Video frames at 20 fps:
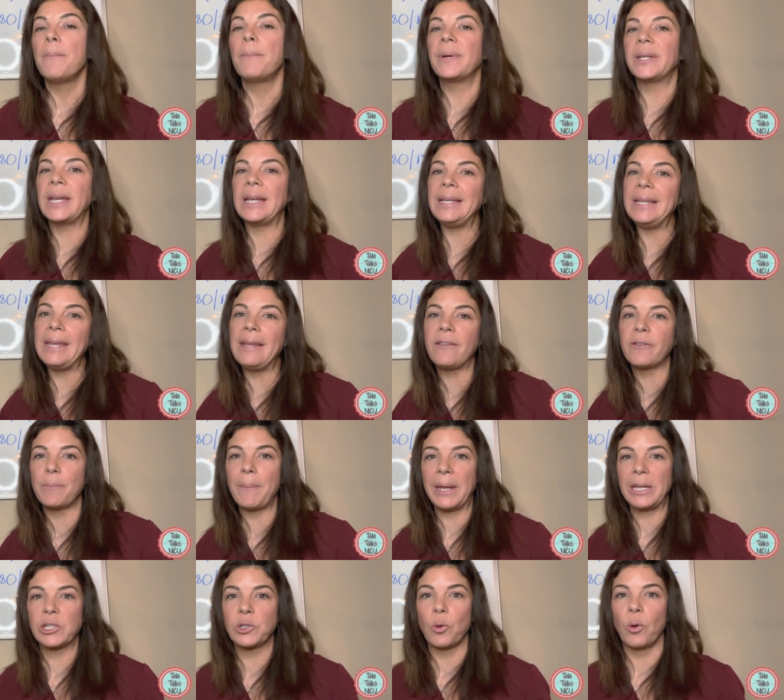but at least
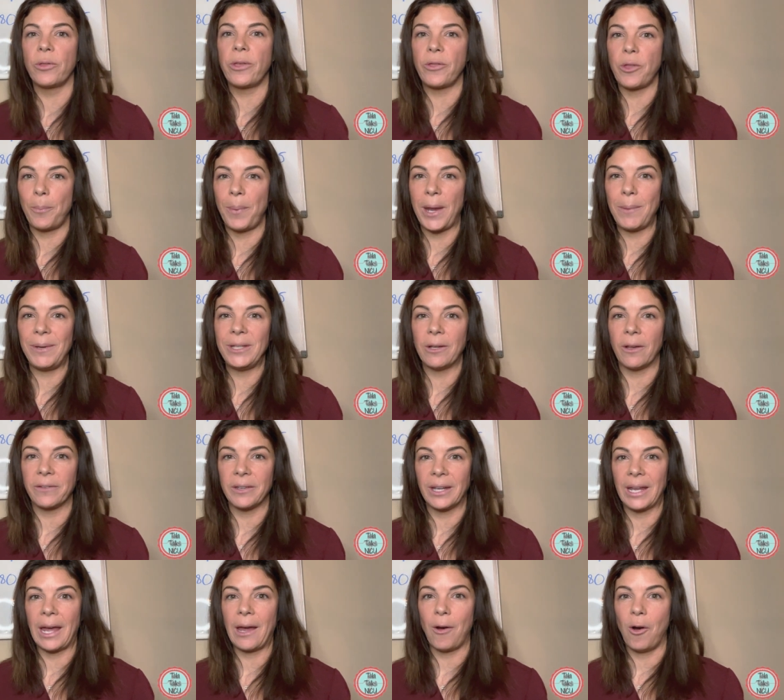make sure that the baby
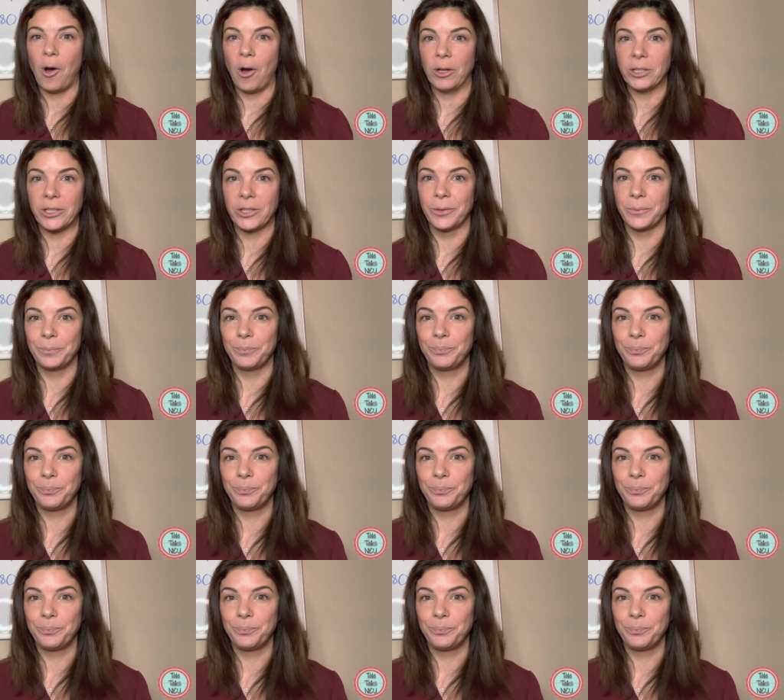doesn't get hot.